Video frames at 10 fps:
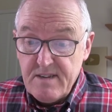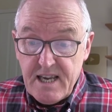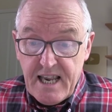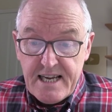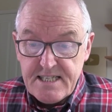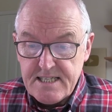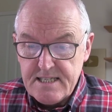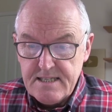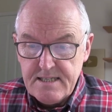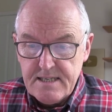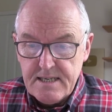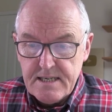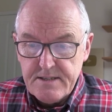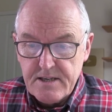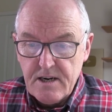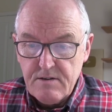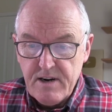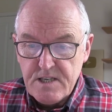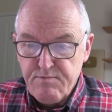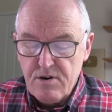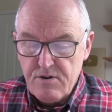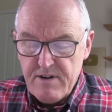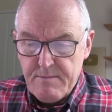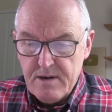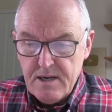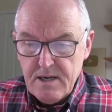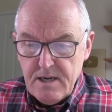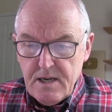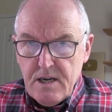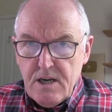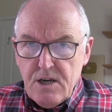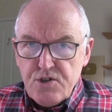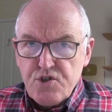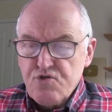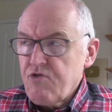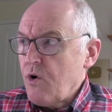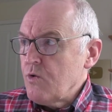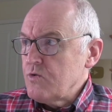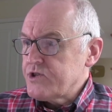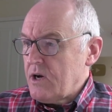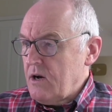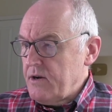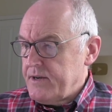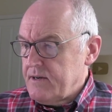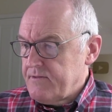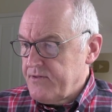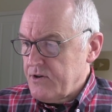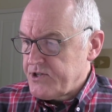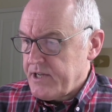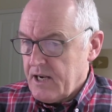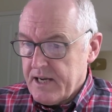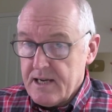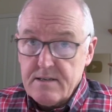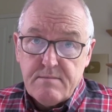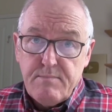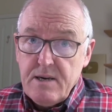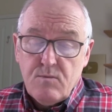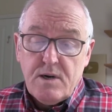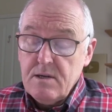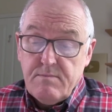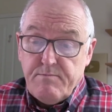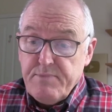alas, the COVAX programme strolls on, unfortunately, and meanwhile